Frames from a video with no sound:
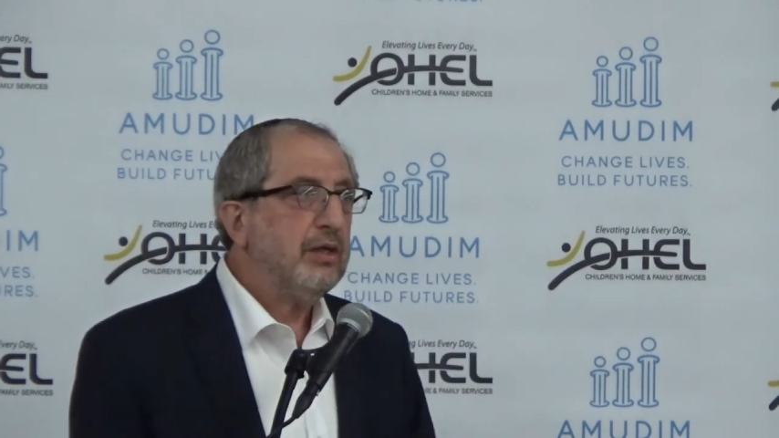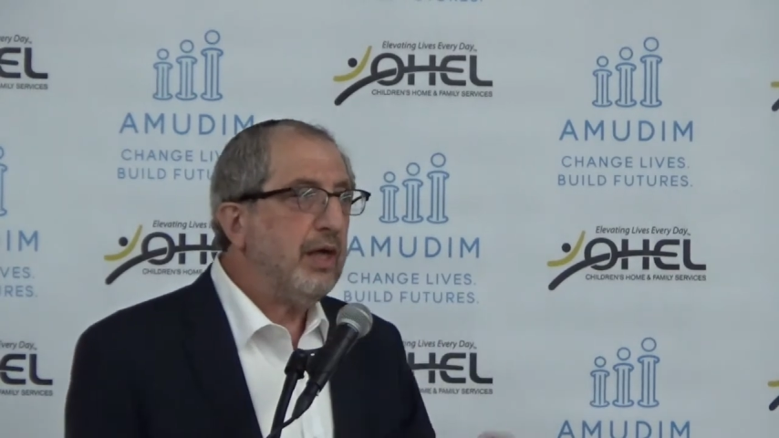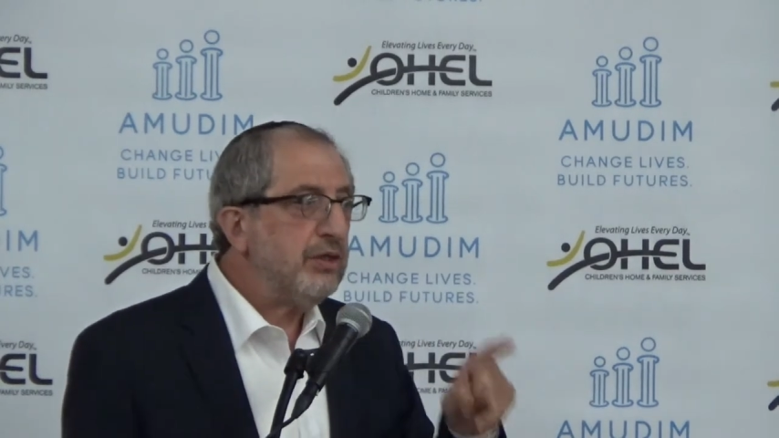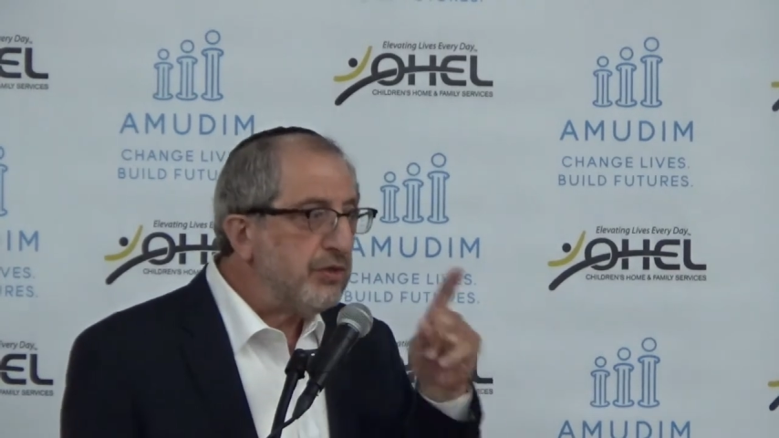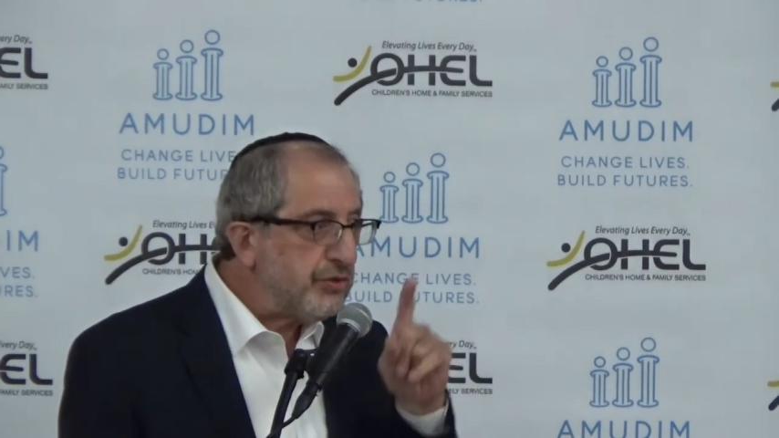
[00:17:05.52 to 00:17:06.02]

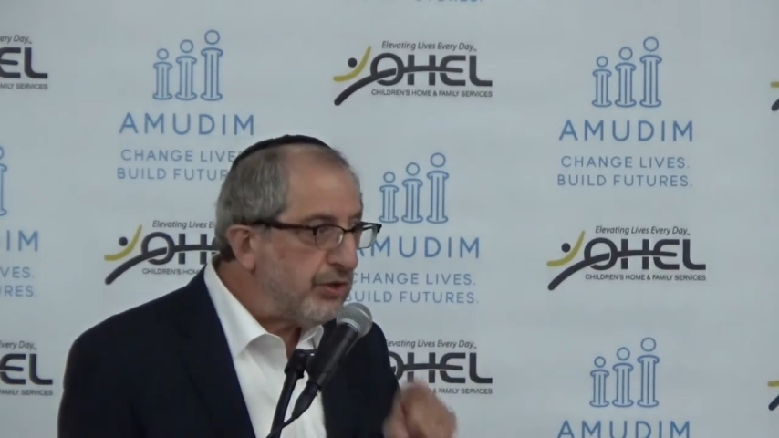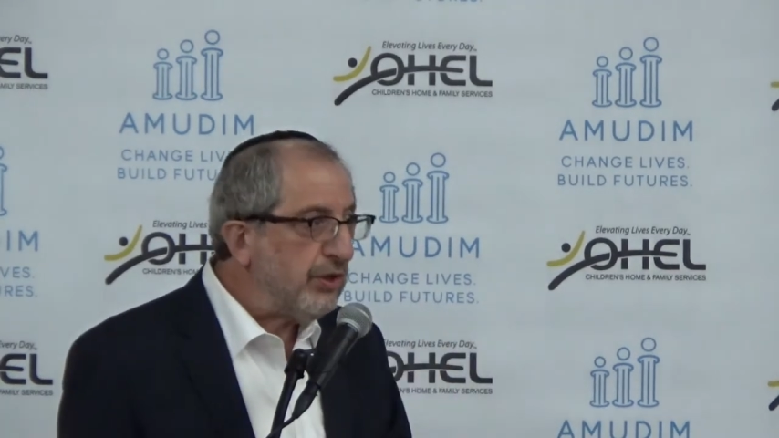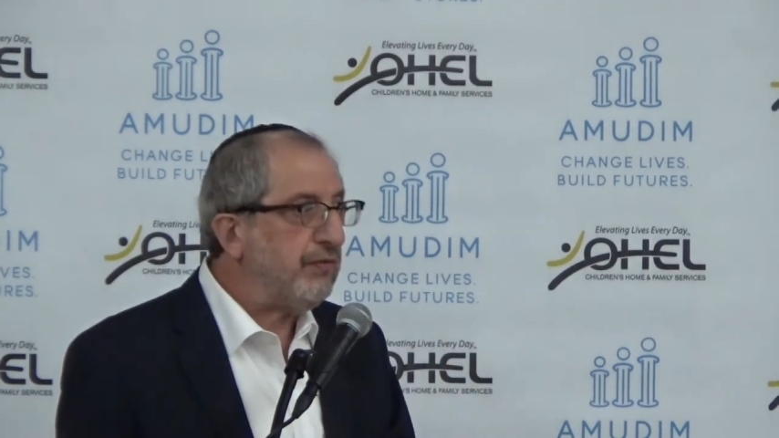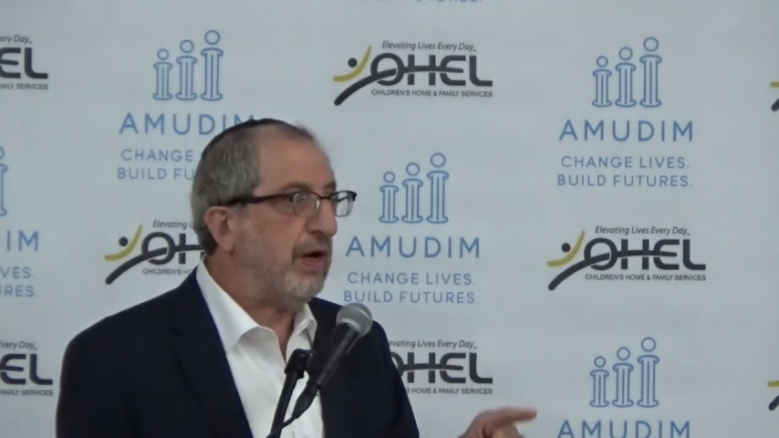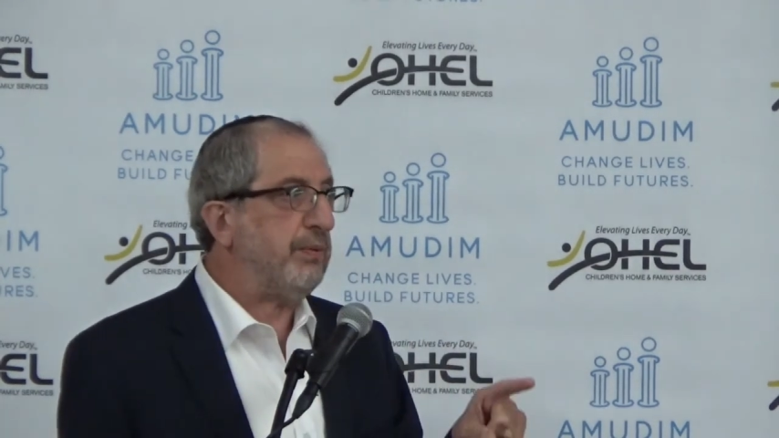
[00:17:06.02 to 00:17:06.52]
they
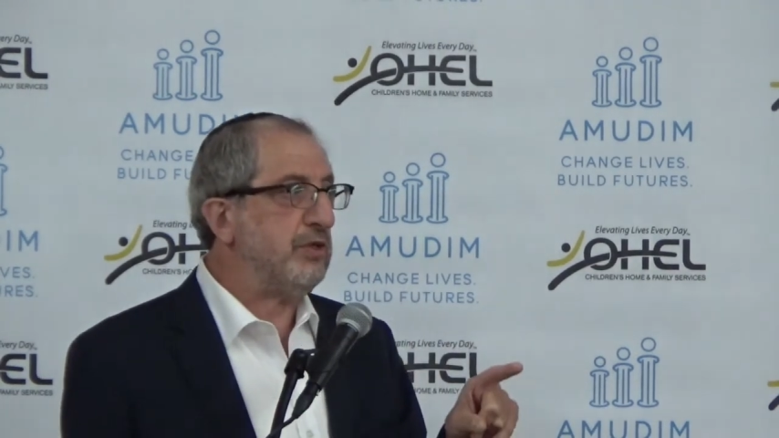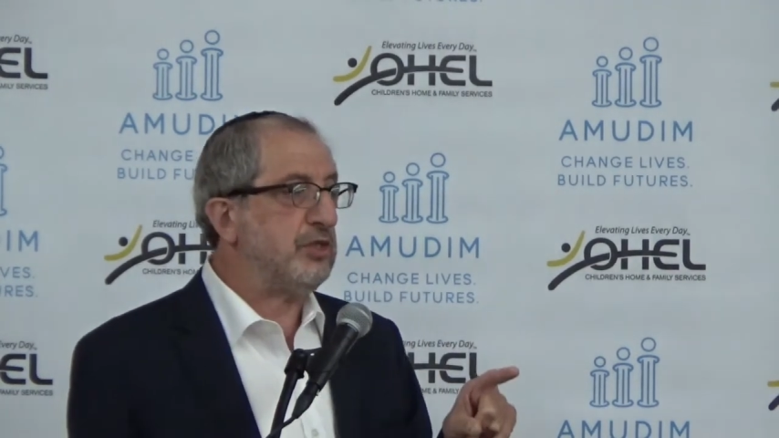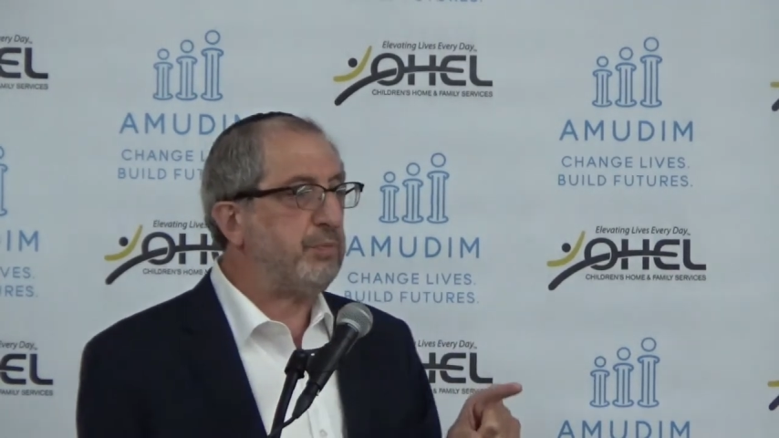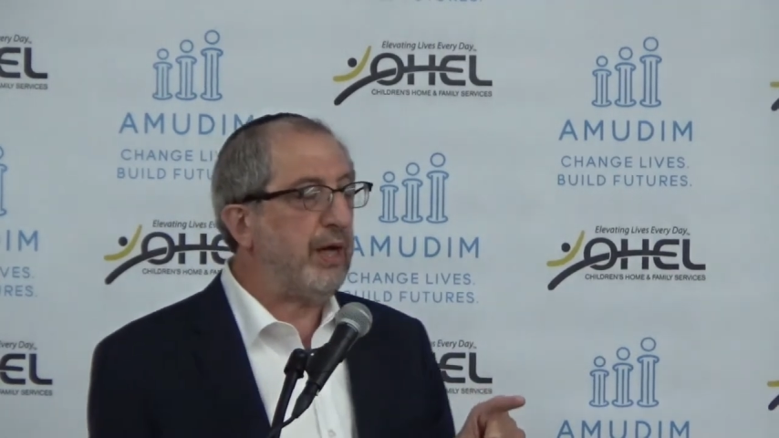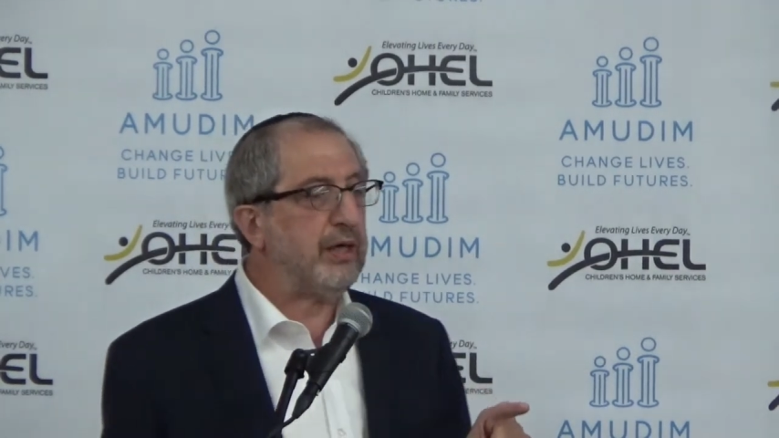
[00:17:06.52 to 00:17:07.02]
deserve our
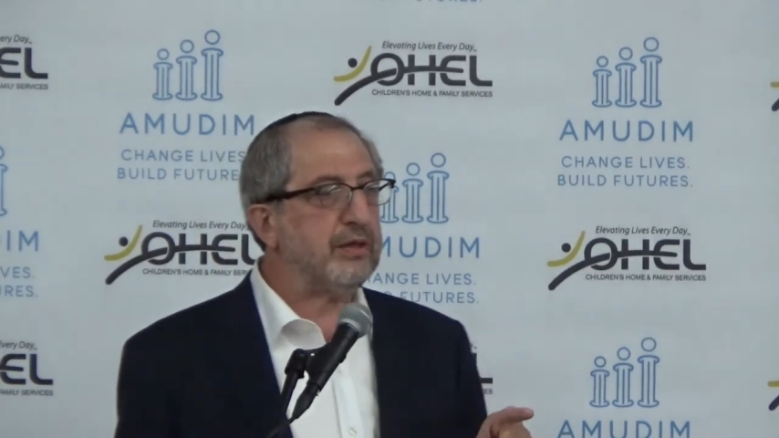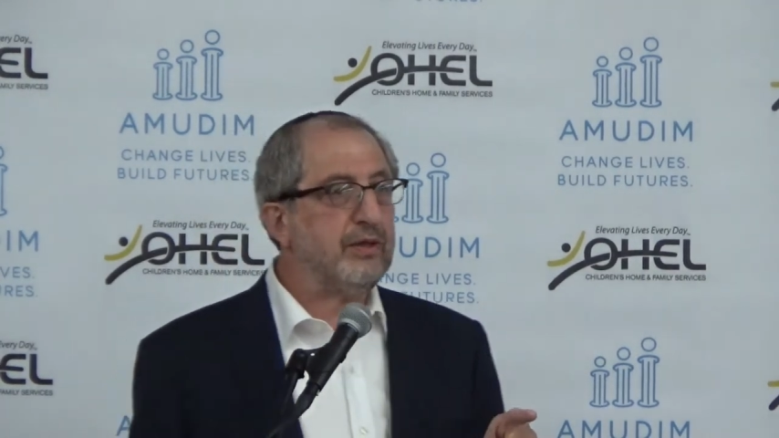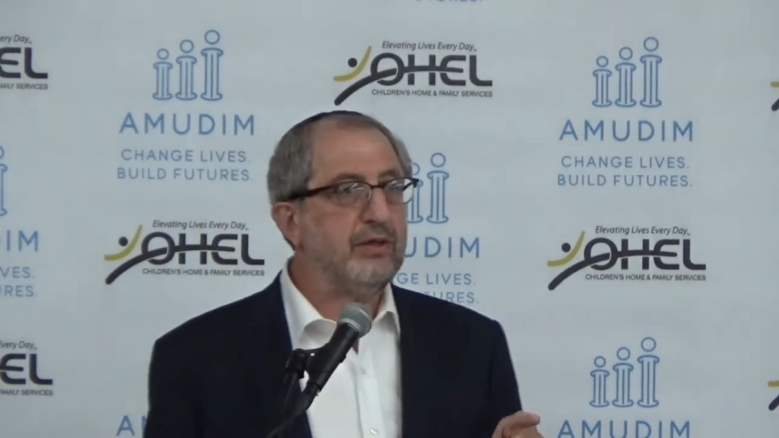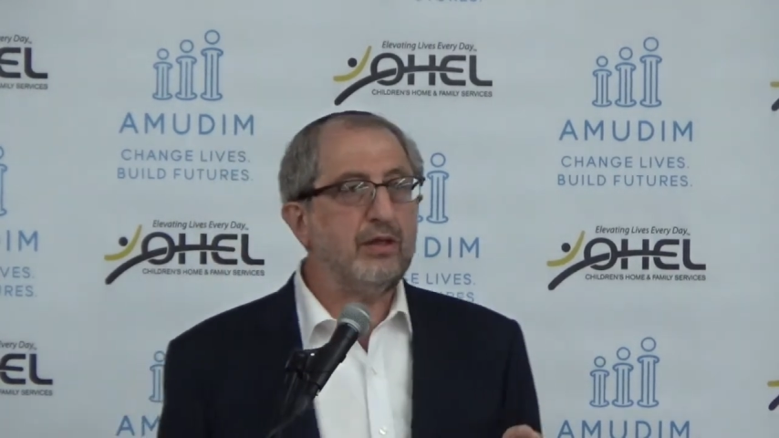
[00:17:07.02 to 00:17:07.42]
respect,